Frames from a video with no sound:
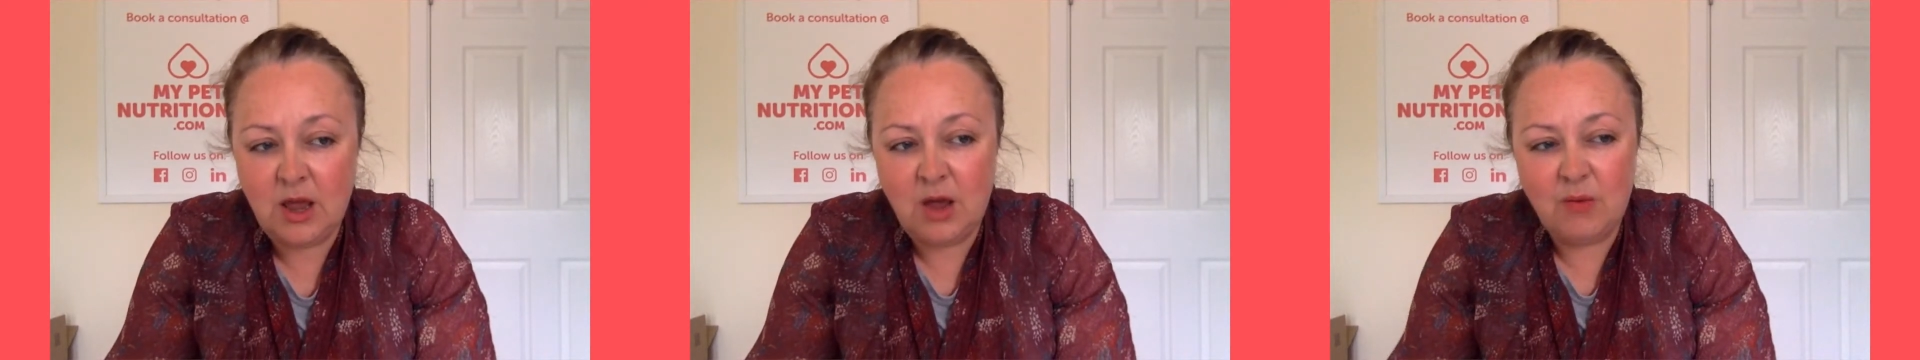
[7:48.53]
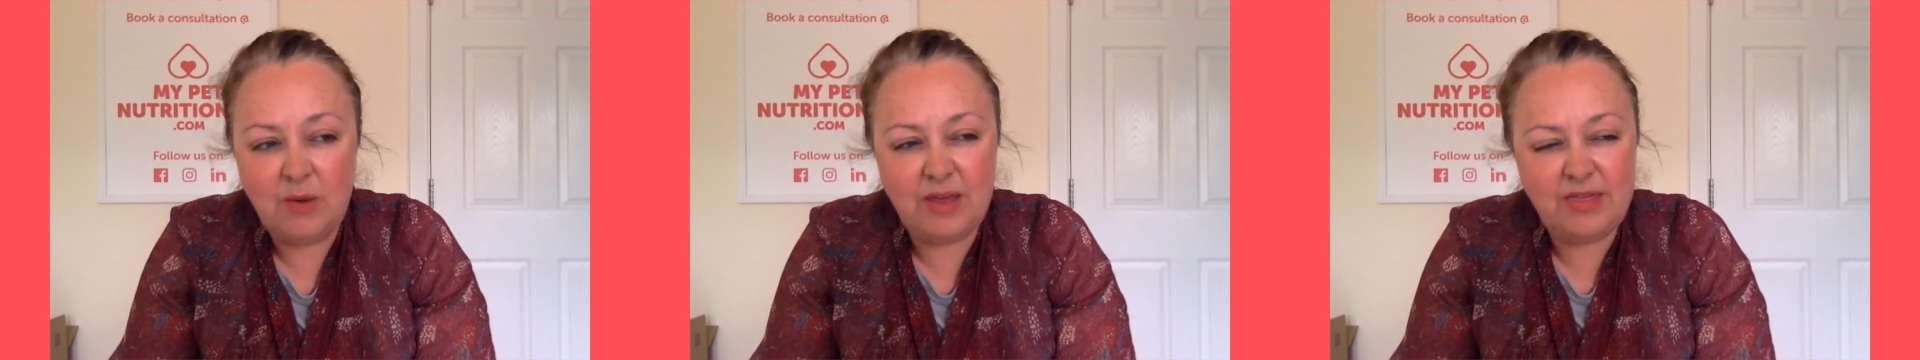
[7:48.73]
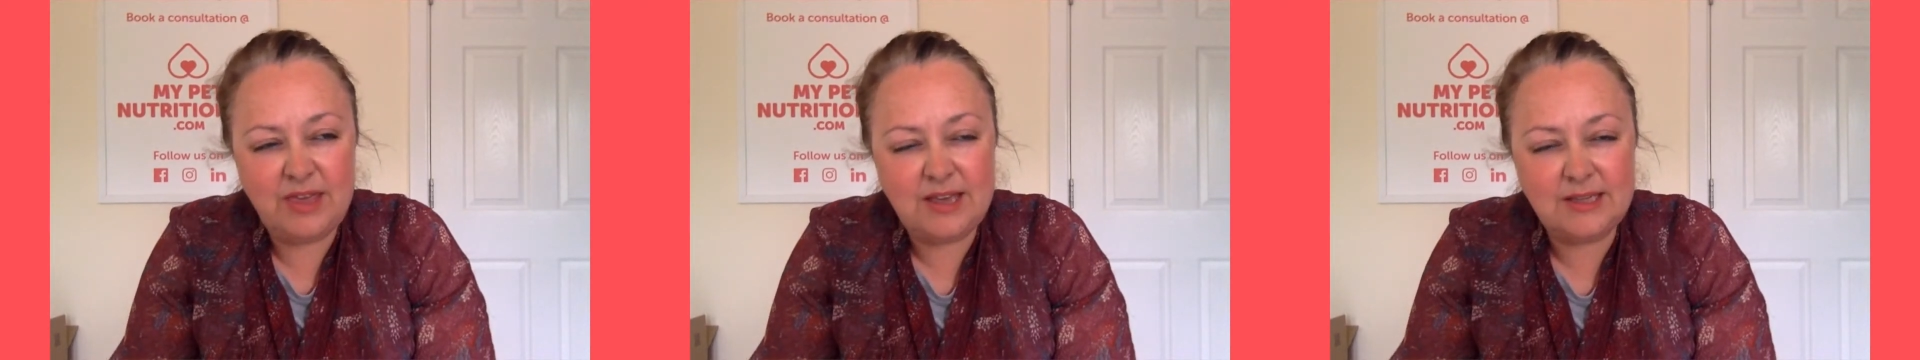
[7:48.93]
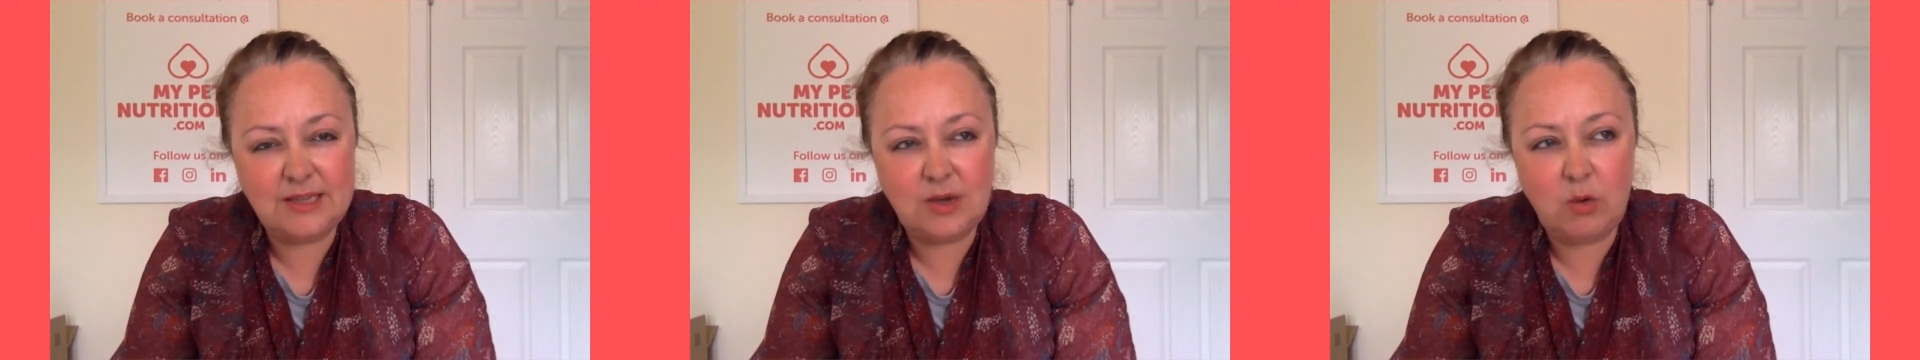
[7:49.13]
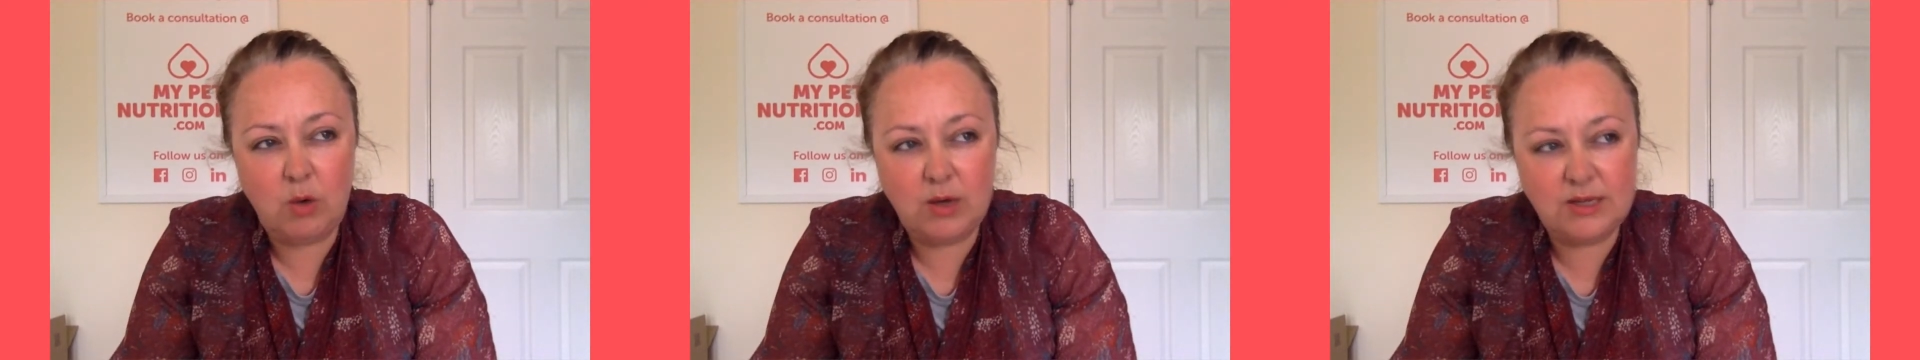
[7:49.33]
Where these are
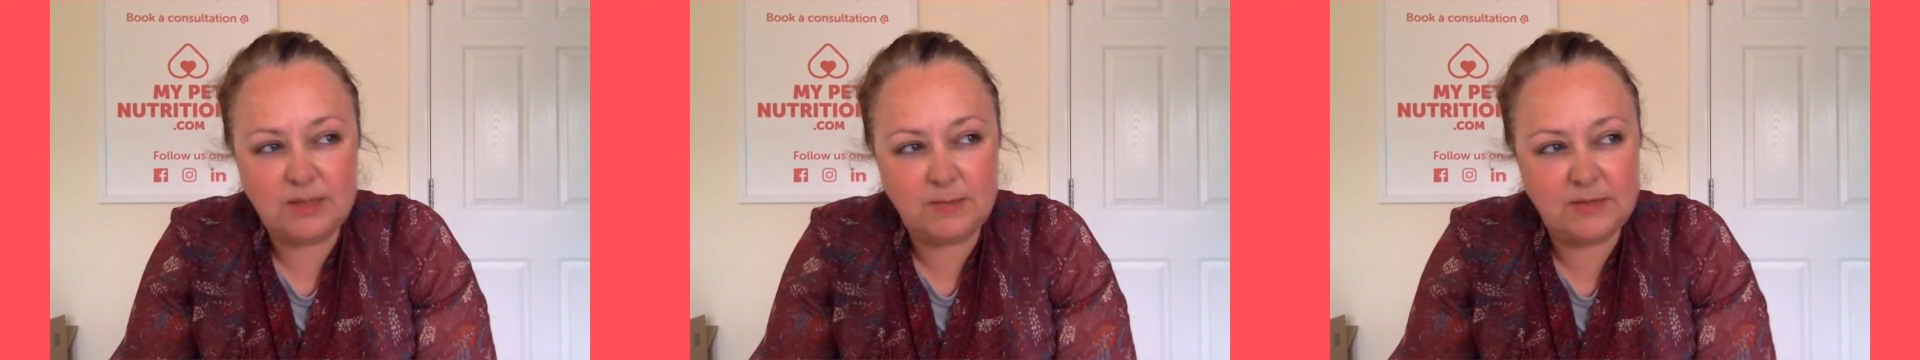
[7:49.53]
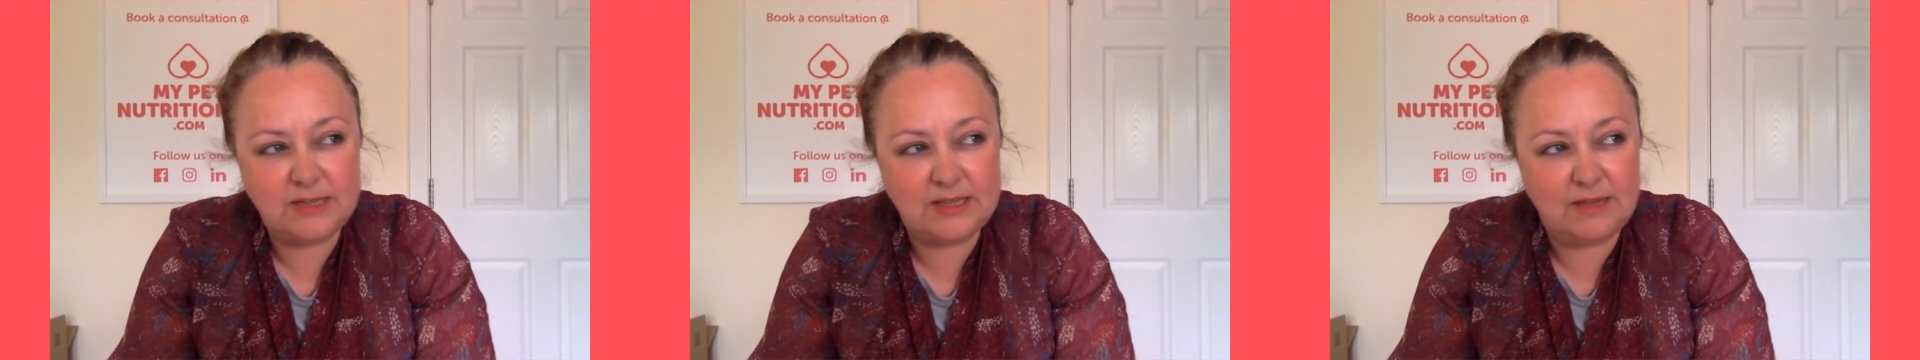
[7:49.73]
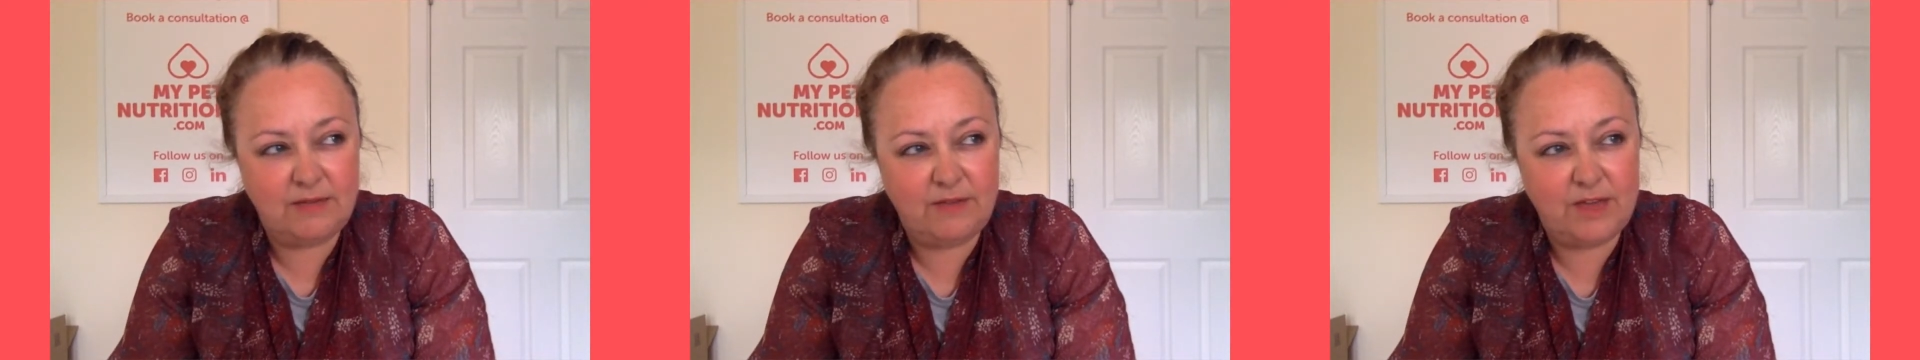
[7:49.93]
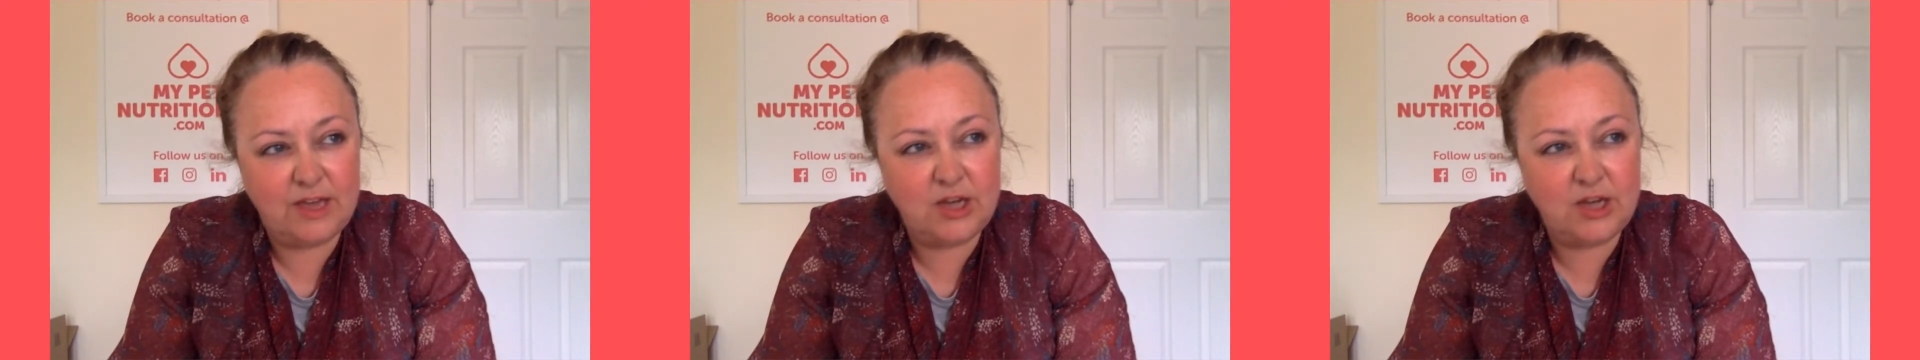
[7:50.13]
quite specific,